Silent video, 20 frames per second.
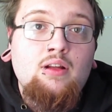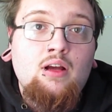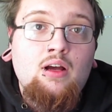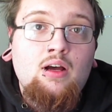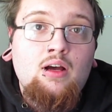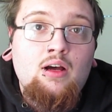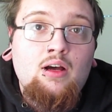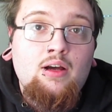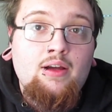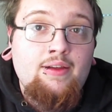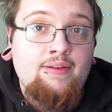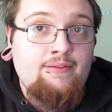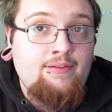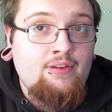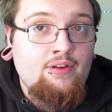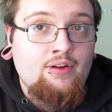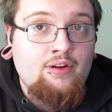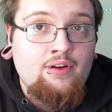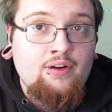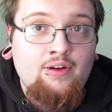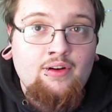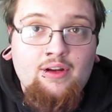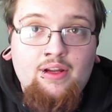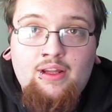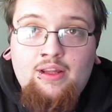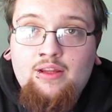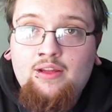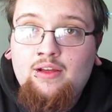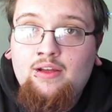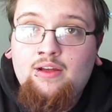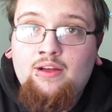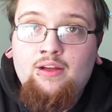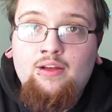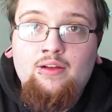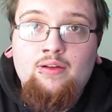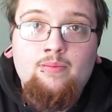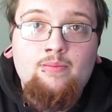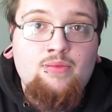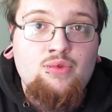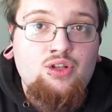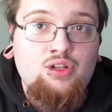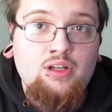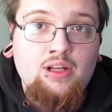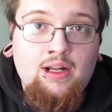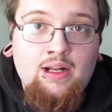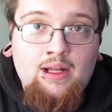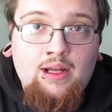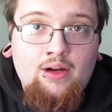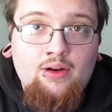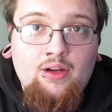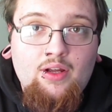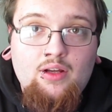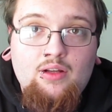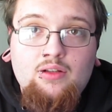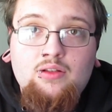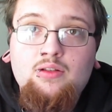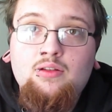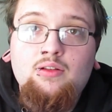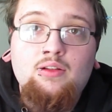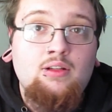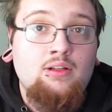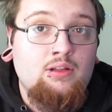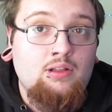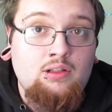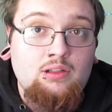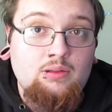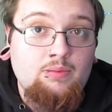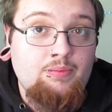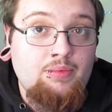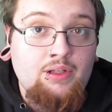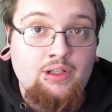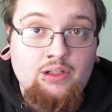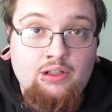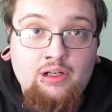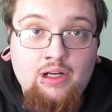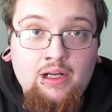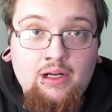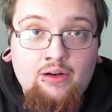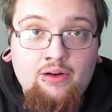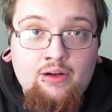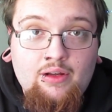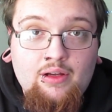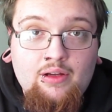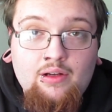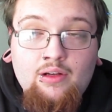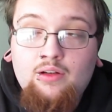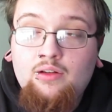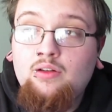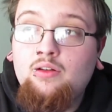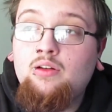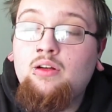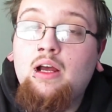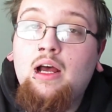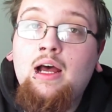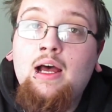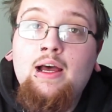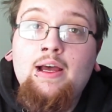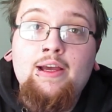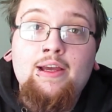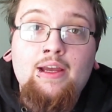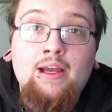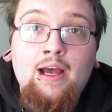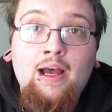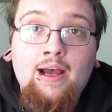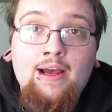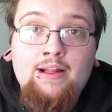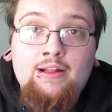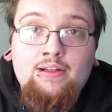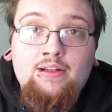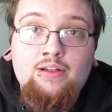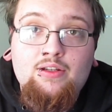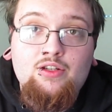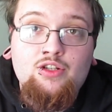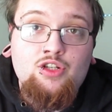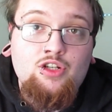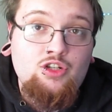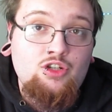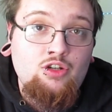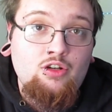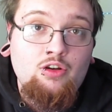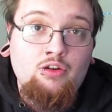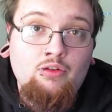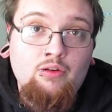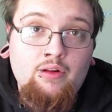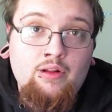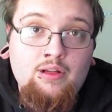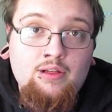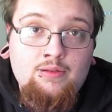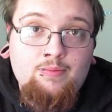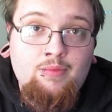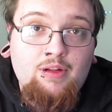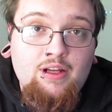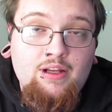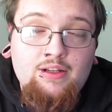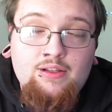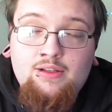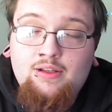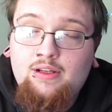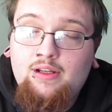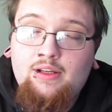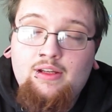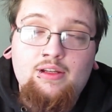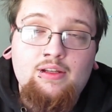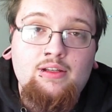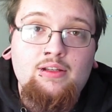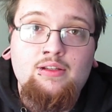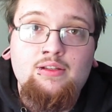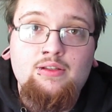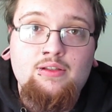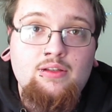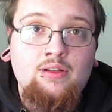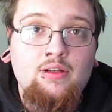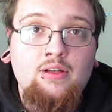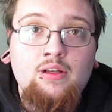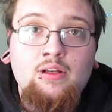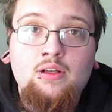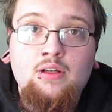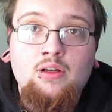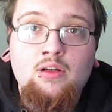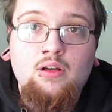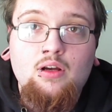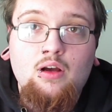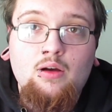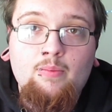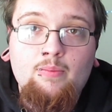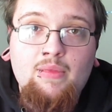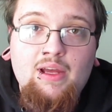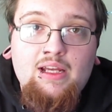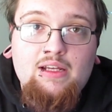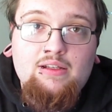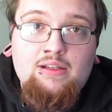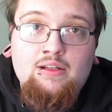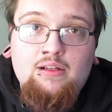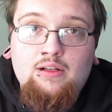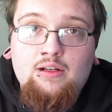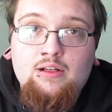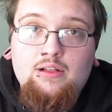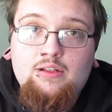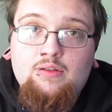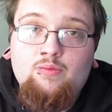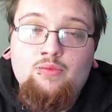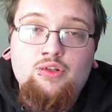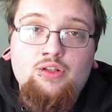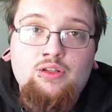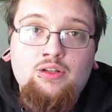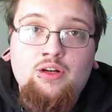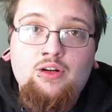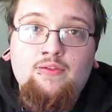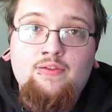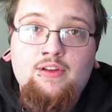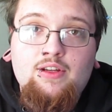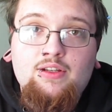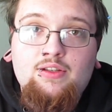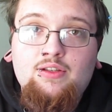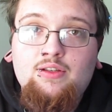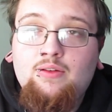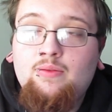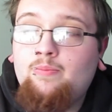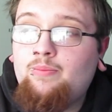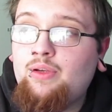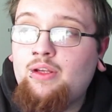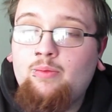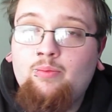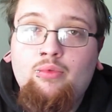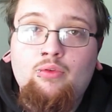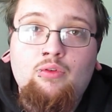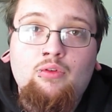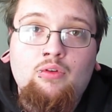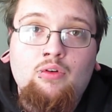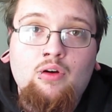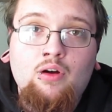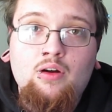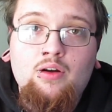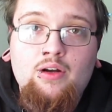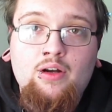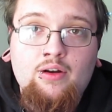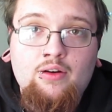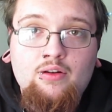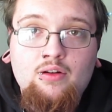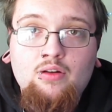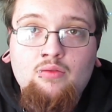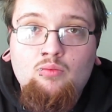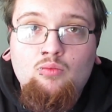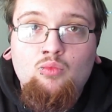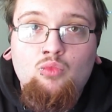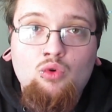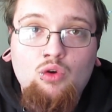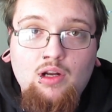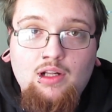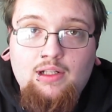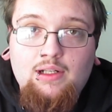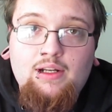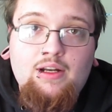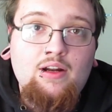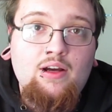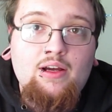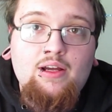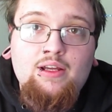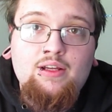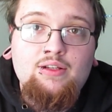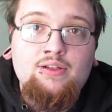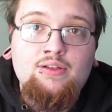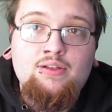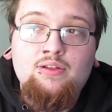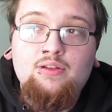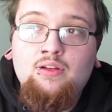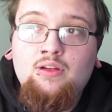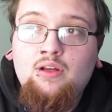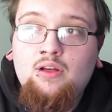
if you're in the Michigan area, in the Lapeer area, I highly suggest you go to this place. It is amazing customer service. People are really nice.